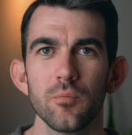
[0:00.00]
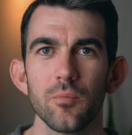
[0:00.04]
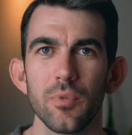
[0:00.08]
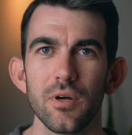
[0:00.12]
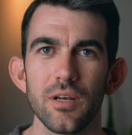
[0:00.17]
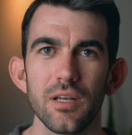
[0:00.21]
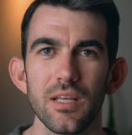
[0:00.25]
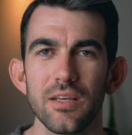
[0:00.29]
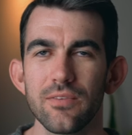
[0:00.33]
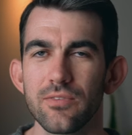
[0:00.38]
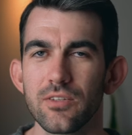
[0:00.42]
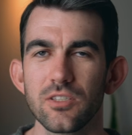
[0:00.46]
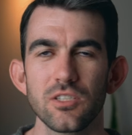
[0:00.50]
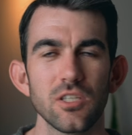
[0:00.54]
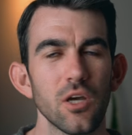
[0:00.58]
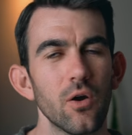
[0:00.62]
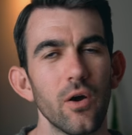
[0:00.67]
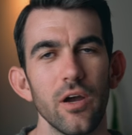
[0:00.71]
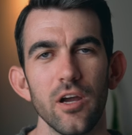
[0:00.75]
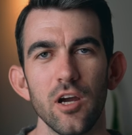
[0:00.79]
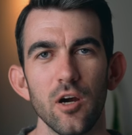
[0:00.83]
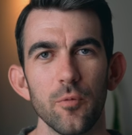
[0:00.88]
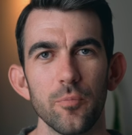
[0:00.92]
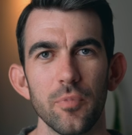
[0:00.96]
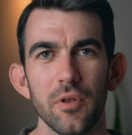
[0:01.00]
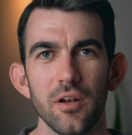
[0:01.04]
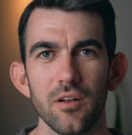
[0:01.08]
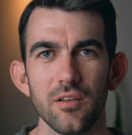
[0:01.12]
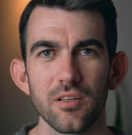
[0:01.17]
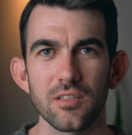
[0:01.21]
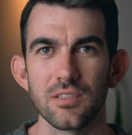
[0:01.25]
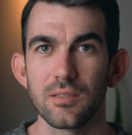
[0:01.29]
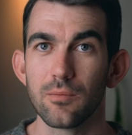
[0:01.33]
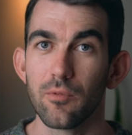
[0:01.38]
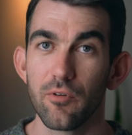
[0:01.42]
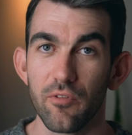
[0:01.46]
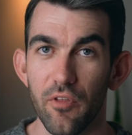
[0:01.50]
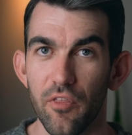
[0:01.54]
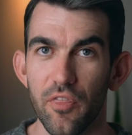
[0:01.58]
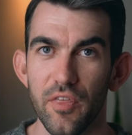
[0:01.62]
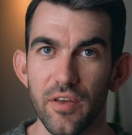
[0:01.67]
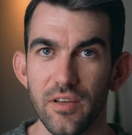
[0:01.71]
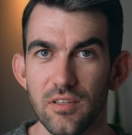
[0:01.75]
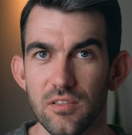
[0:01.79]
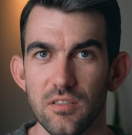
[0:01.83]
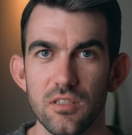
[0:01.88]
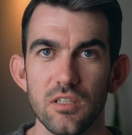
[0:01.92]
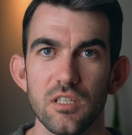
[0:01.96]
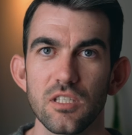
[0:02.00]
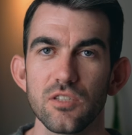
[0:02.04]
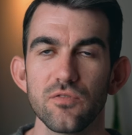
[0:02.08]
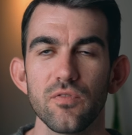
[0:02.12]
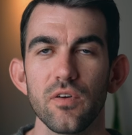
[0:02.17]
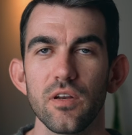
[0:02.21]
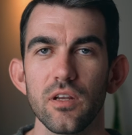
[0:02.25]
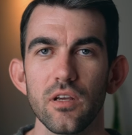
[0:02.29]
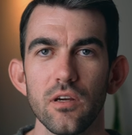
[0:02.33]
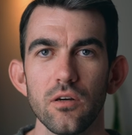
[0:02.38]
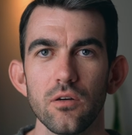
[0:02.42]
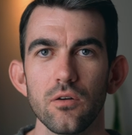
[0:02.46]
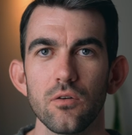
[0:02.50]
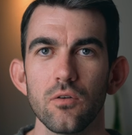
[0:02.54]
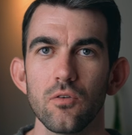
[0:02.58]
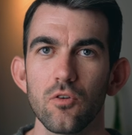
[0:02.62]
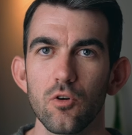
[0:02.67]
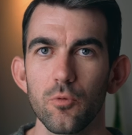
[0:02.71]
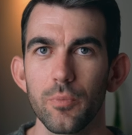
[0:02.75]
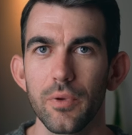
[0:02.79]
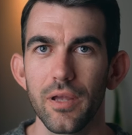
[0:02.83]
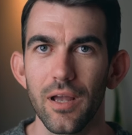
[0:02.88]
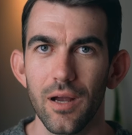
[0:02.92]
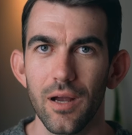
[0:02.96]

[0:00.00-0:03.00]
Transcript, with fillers: but even so, I hope that at least some of the things in this video will be